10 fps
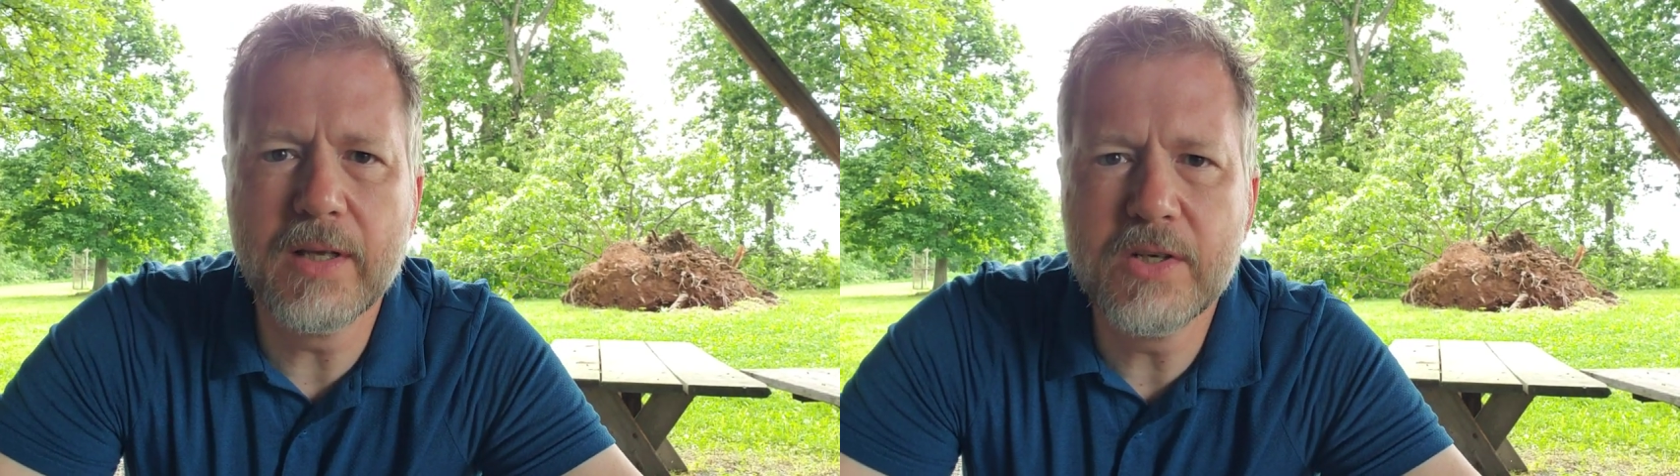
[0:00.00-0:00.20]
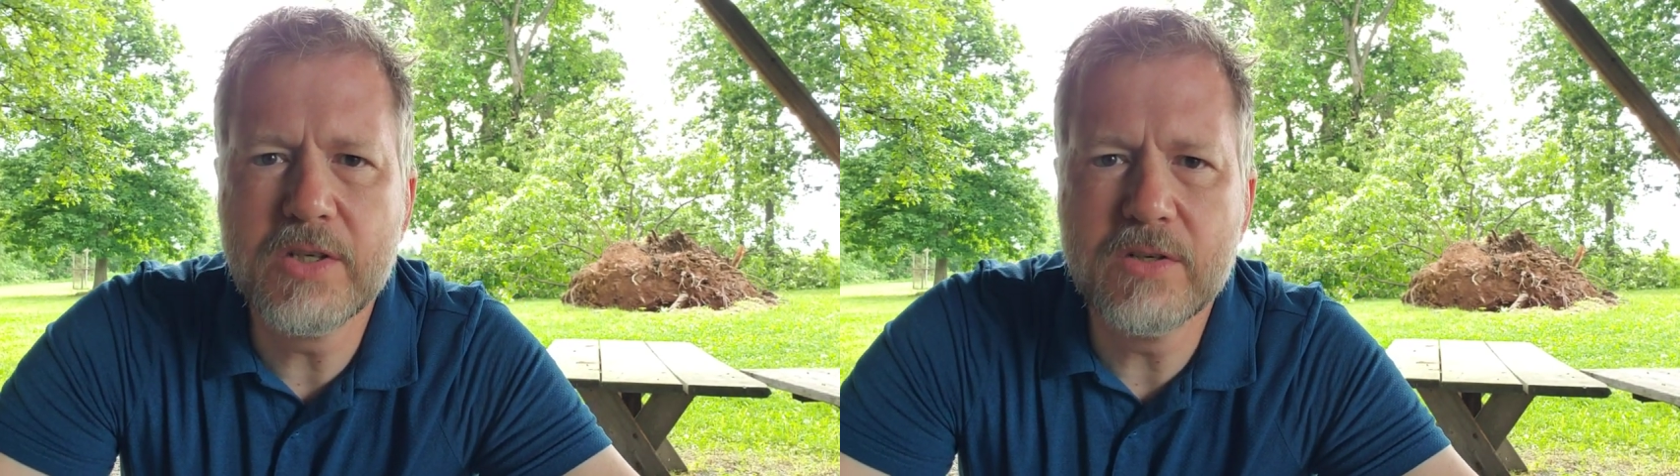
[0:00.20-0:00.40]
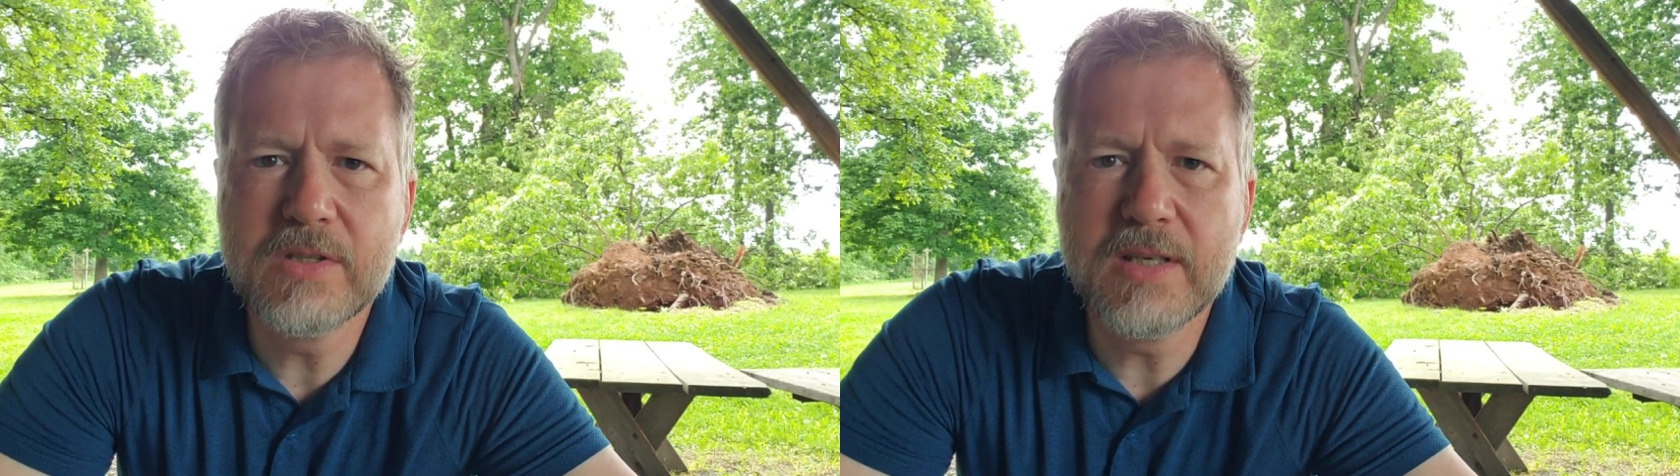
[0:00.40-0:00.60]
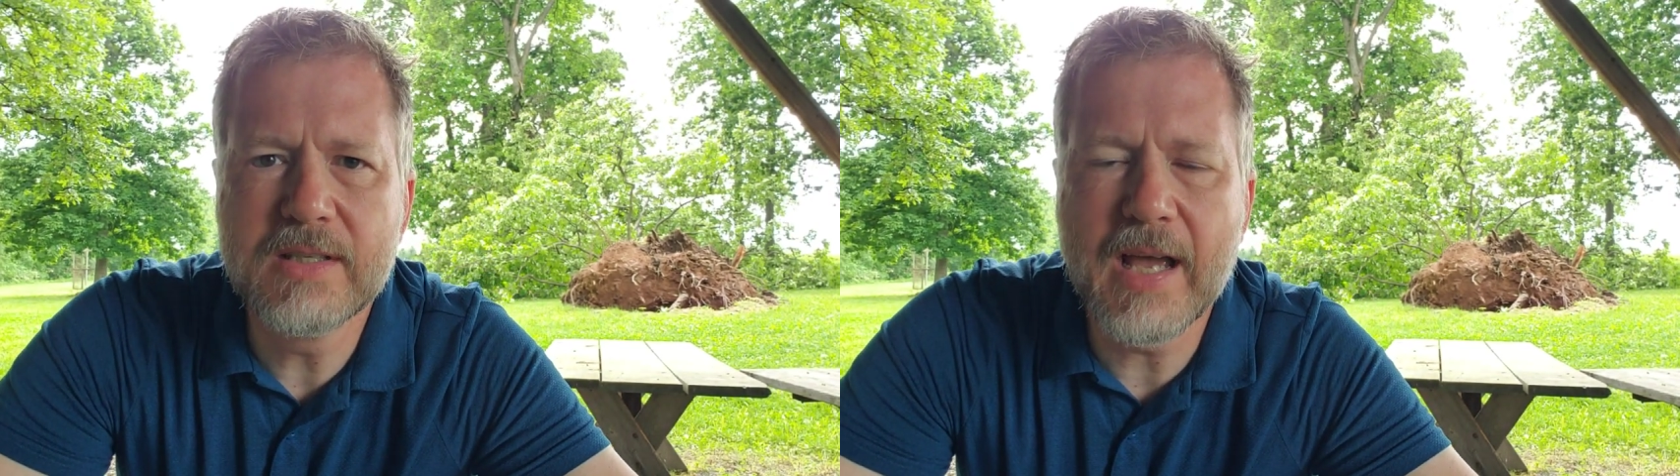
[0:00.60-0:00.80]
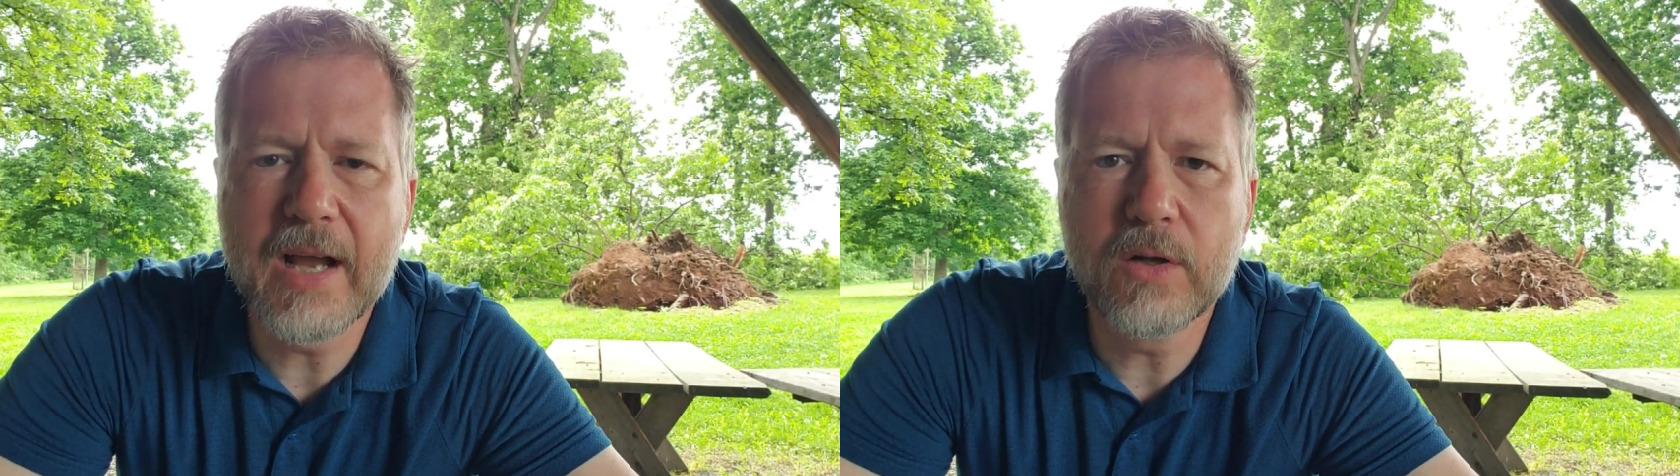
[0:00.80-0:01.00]
issues to
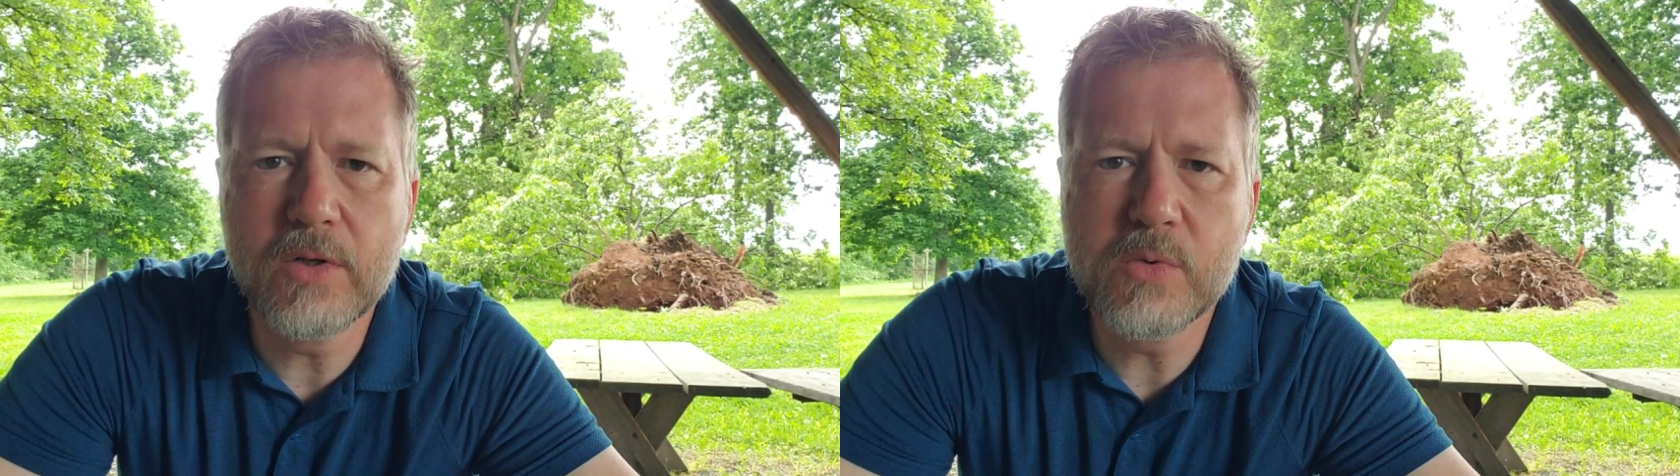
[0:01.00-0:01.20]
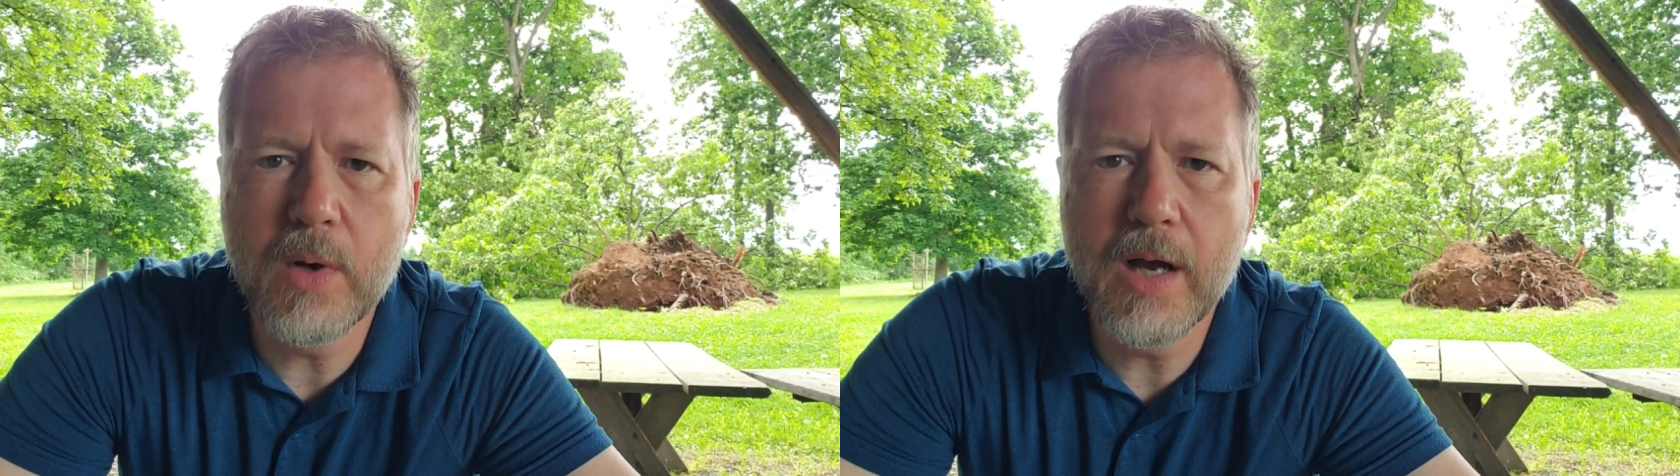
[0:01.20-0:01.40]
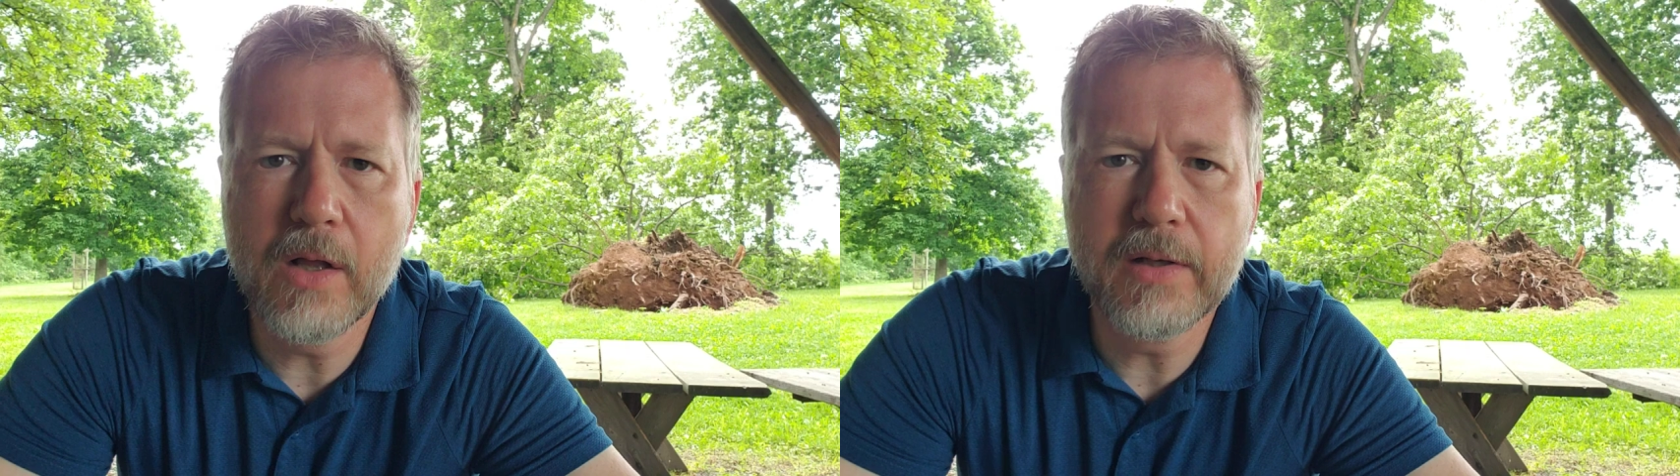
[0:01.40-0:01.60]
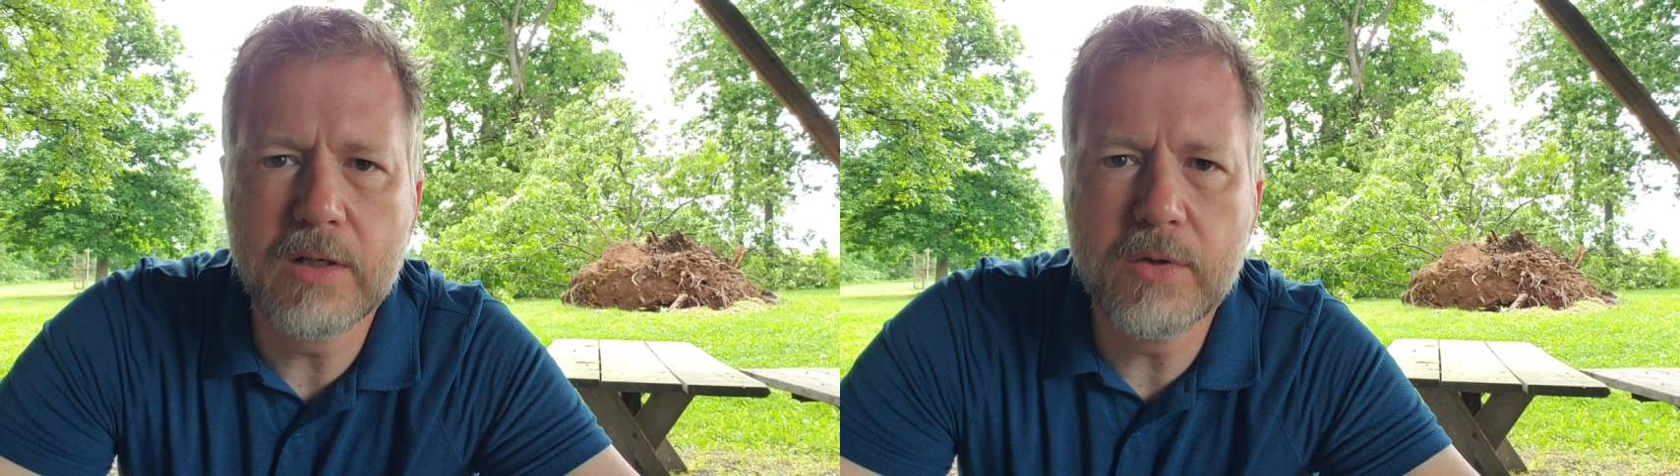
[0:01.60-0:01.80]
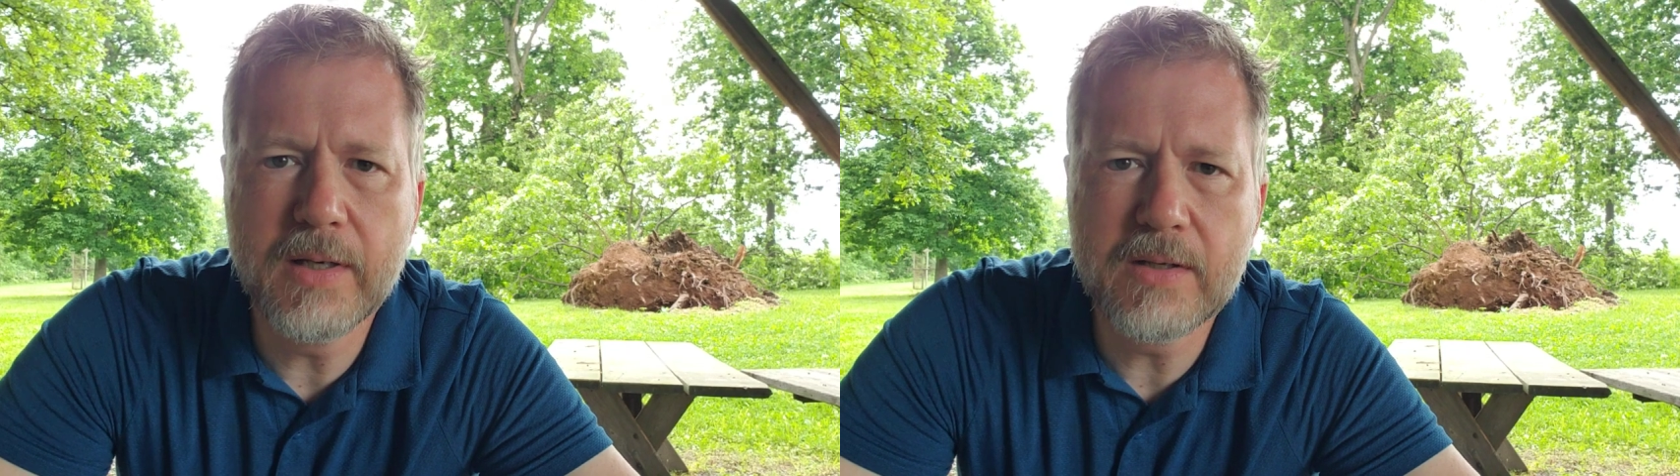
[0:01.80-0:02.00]
tackle as well,
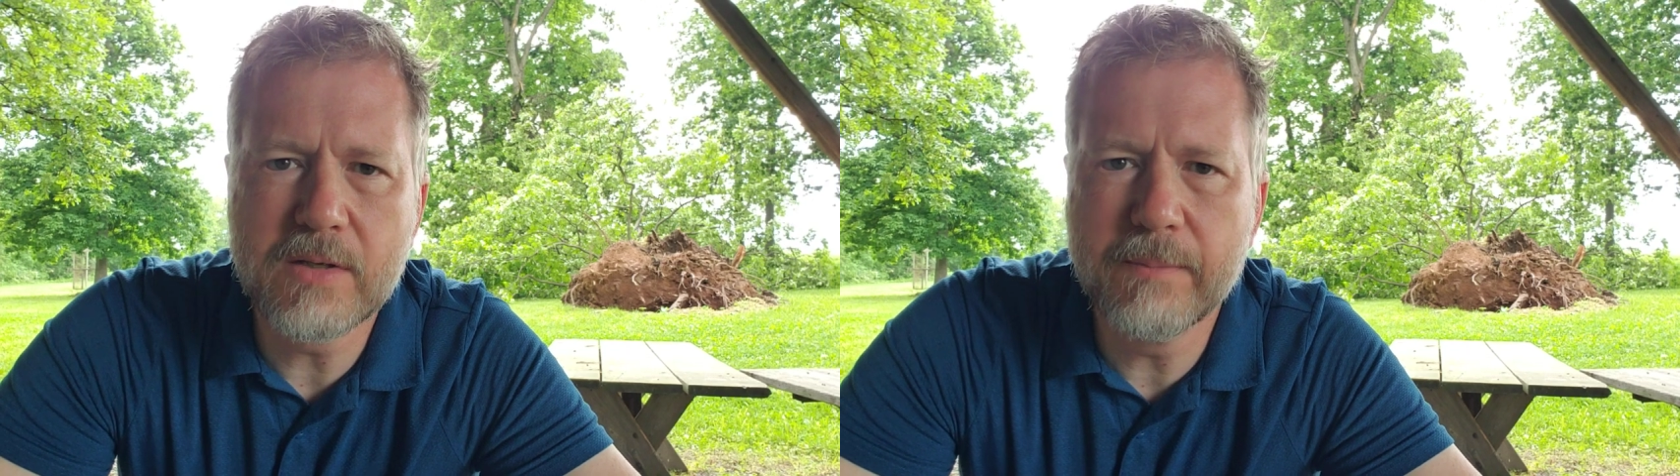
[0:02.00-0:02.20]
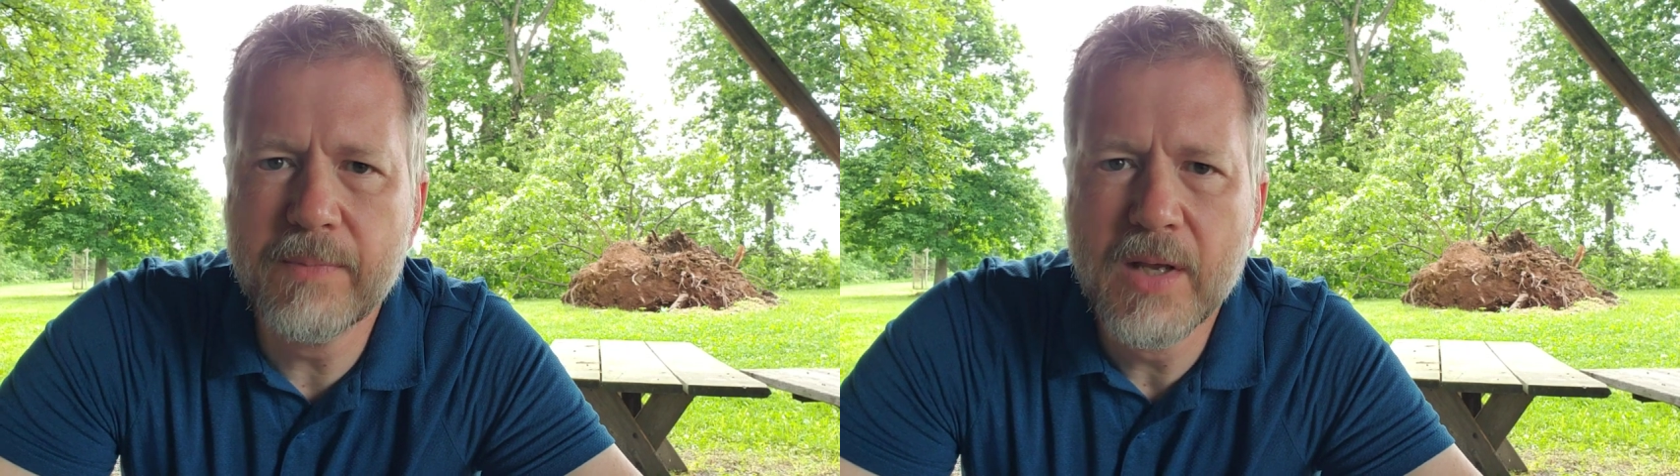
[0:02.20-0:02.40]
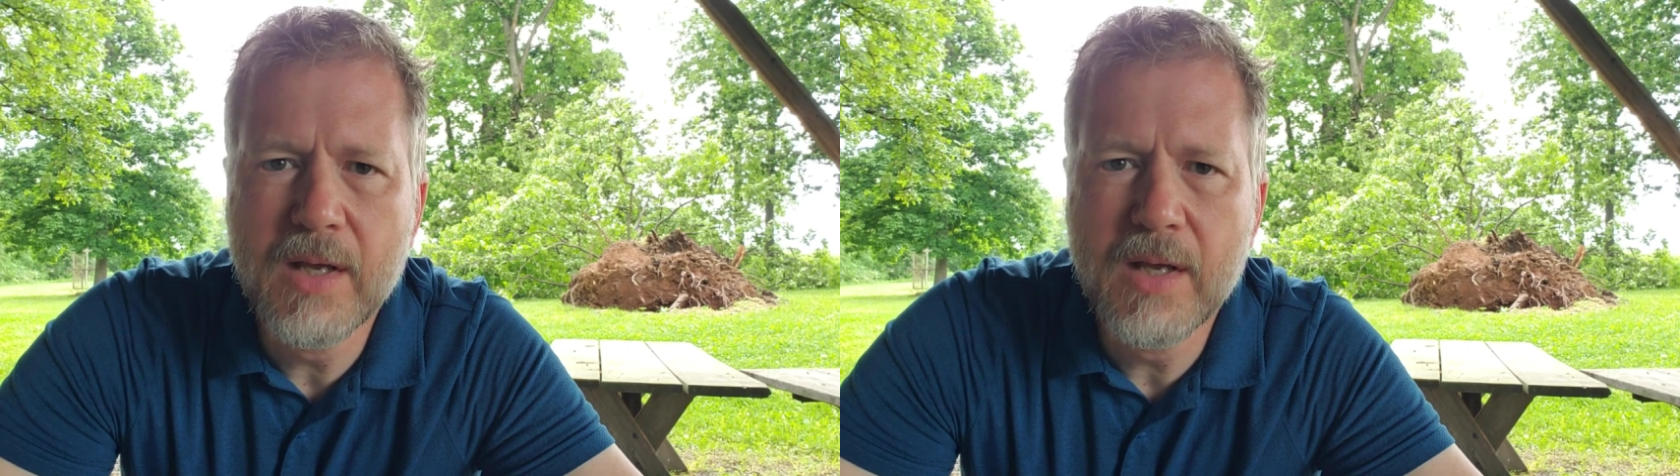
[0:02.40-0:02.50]
including some